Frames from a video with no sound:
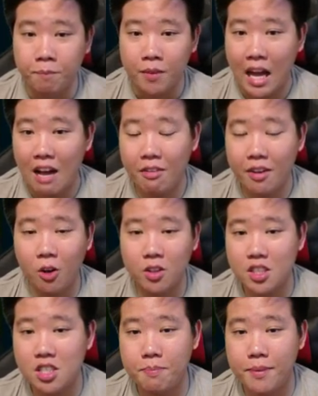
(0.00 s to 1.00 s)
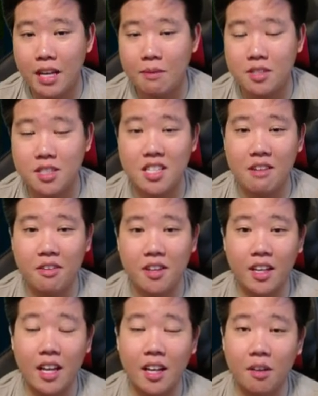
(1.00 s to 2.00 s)
Having all these speed ups is definitely
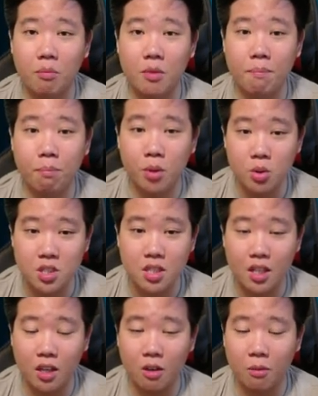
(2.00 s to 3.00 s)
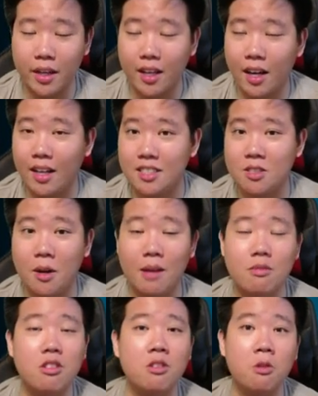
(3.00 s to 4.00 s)
gonna help me boost. Oh my god, so
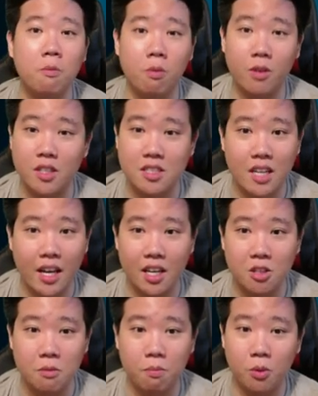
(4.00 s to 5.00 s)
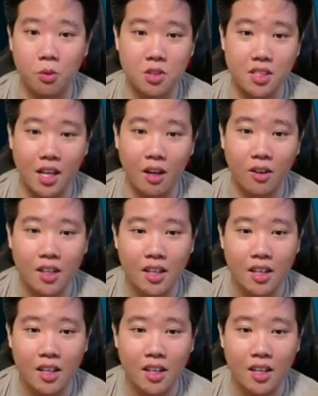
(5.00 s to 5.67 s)
I'm super excited to boost now.